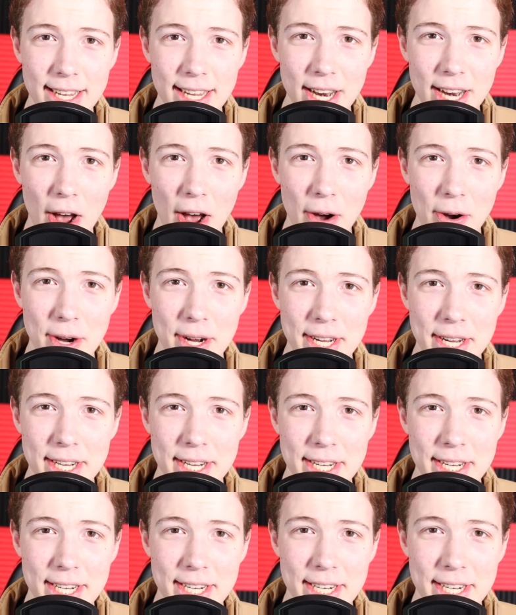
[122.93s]
know,
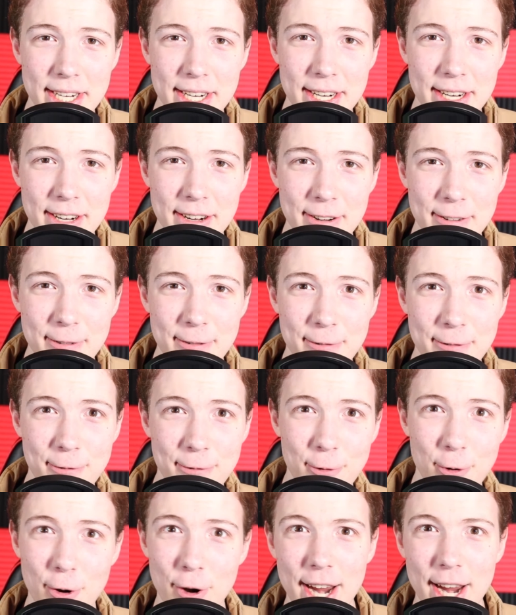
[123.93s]

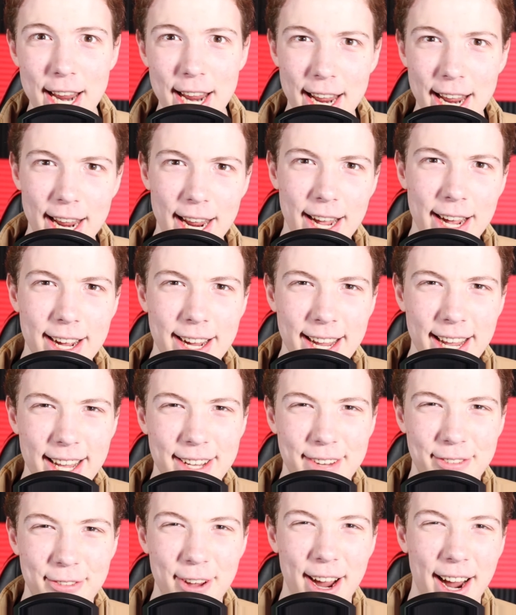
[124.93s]
free.
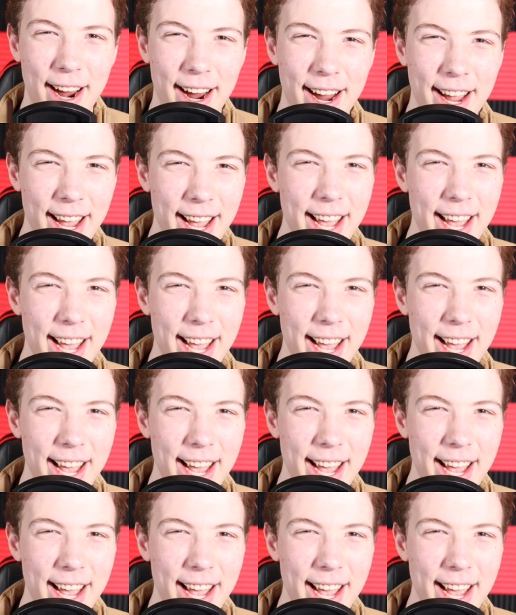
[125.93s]
He's very,